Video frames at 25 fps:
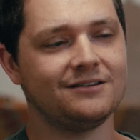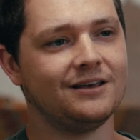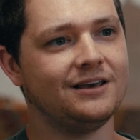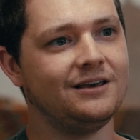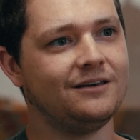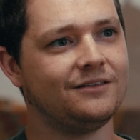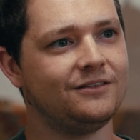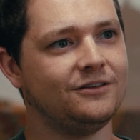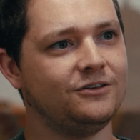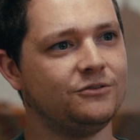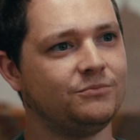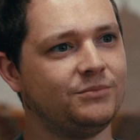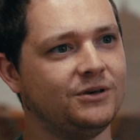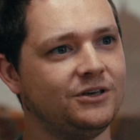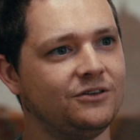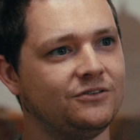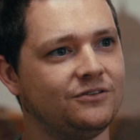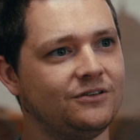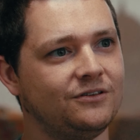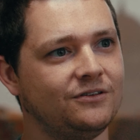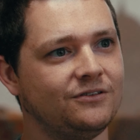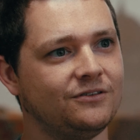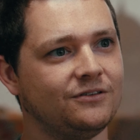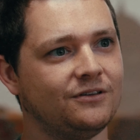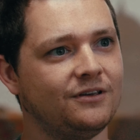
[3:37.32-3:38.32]
take these
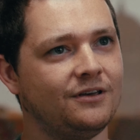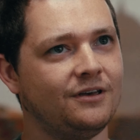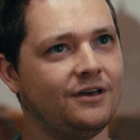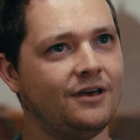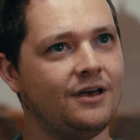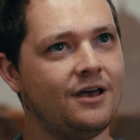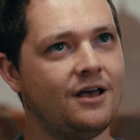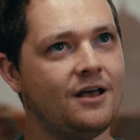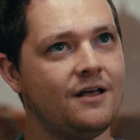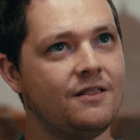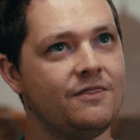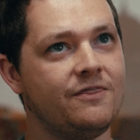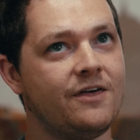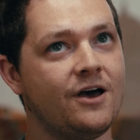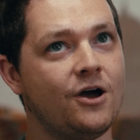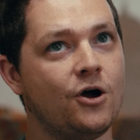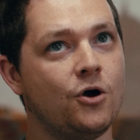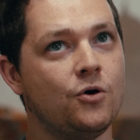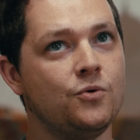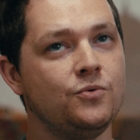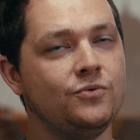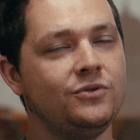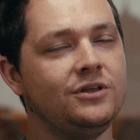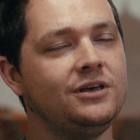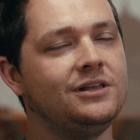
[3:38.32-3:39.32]
pieces, they're
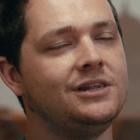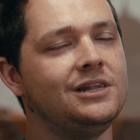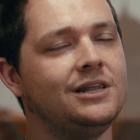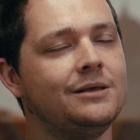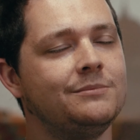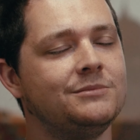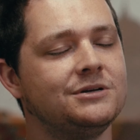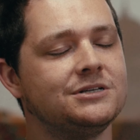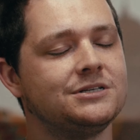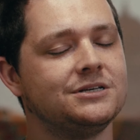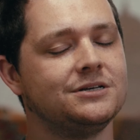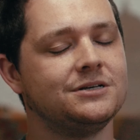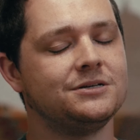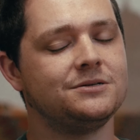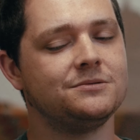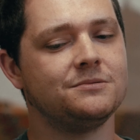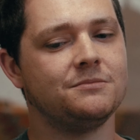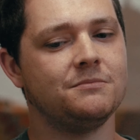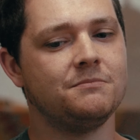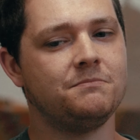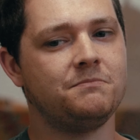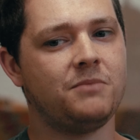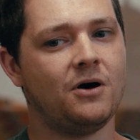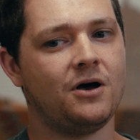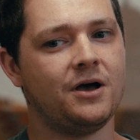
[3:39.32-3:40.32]
only limited
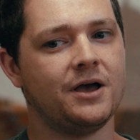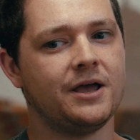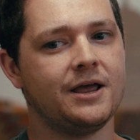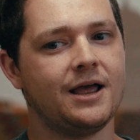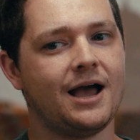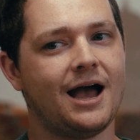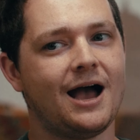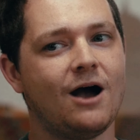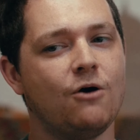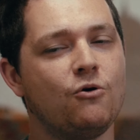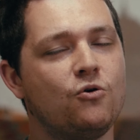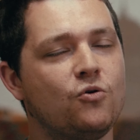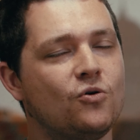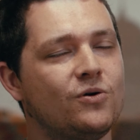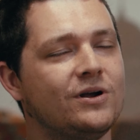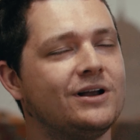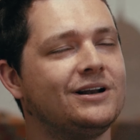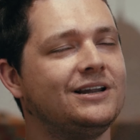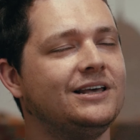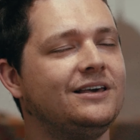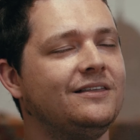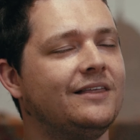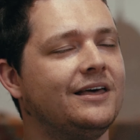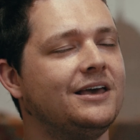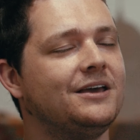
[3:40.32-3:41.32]
by how
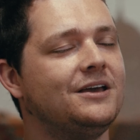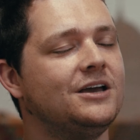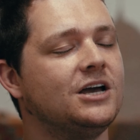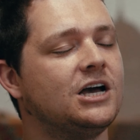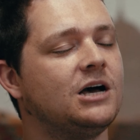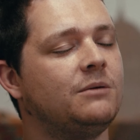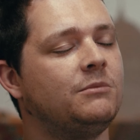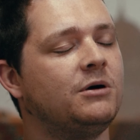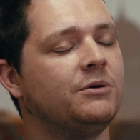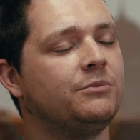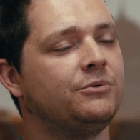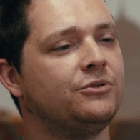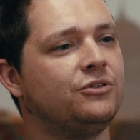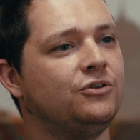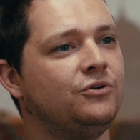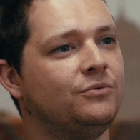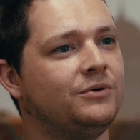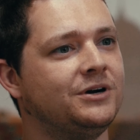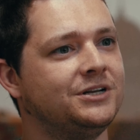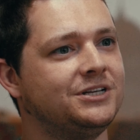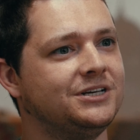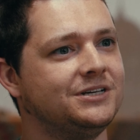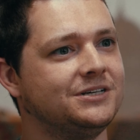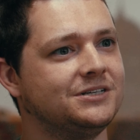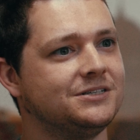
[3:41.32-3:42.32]
quickly they can come up with new
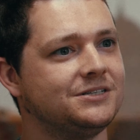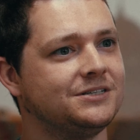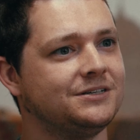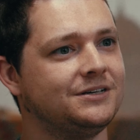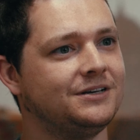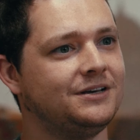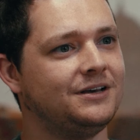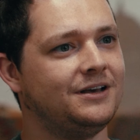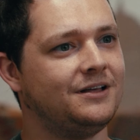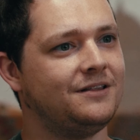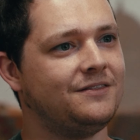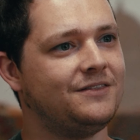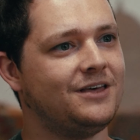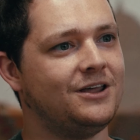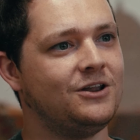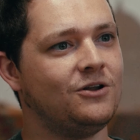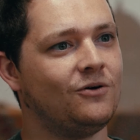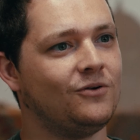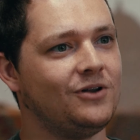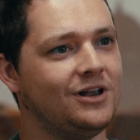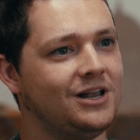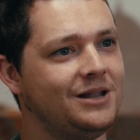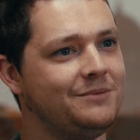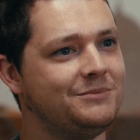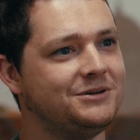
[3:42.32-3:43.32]
ideas. They're
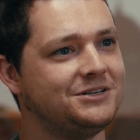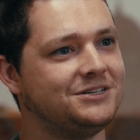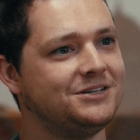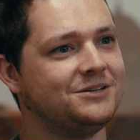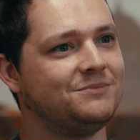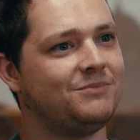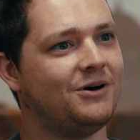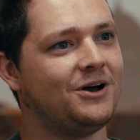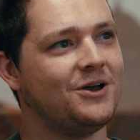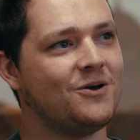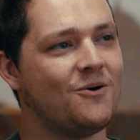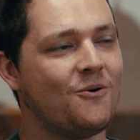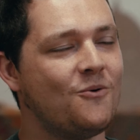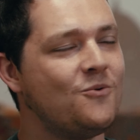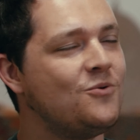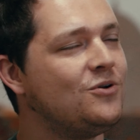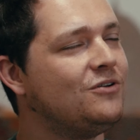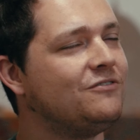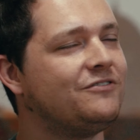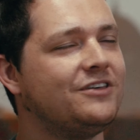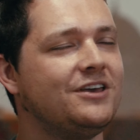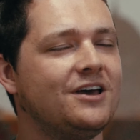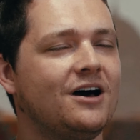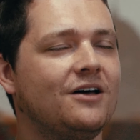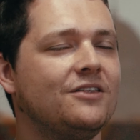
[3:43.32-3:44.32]
not limited by all
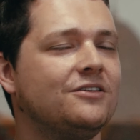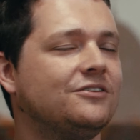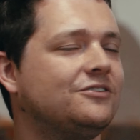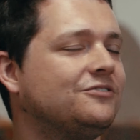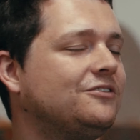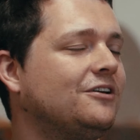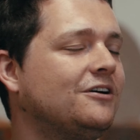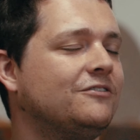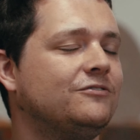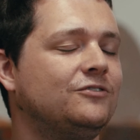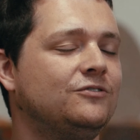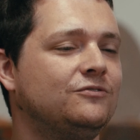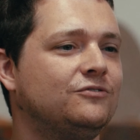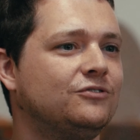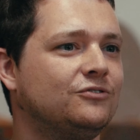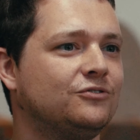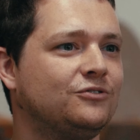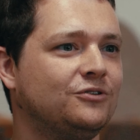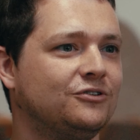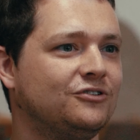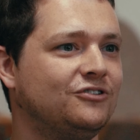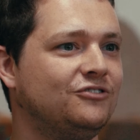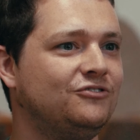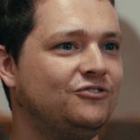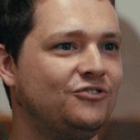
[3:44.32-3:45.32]
of the other stuff you've just
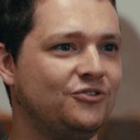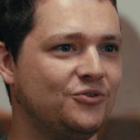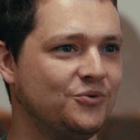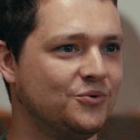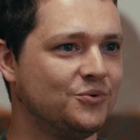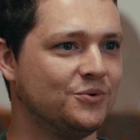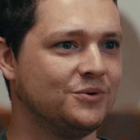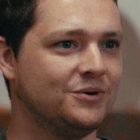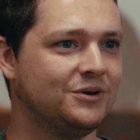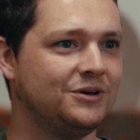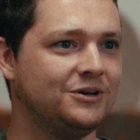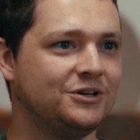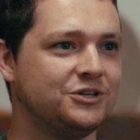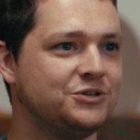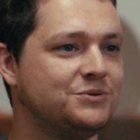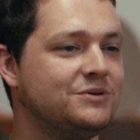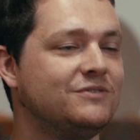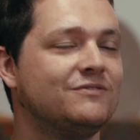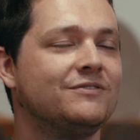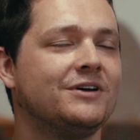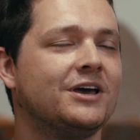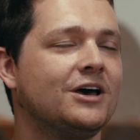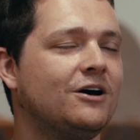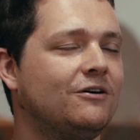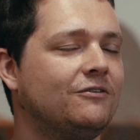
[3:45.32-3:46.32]
got to do to
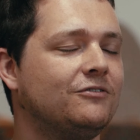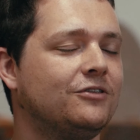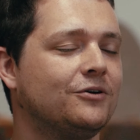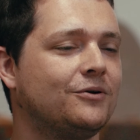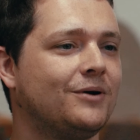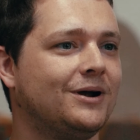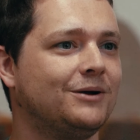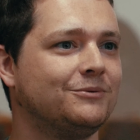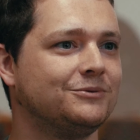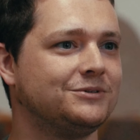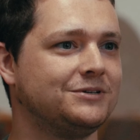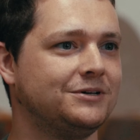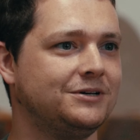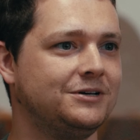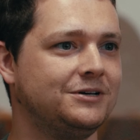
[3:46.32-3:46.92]
even get off the ground.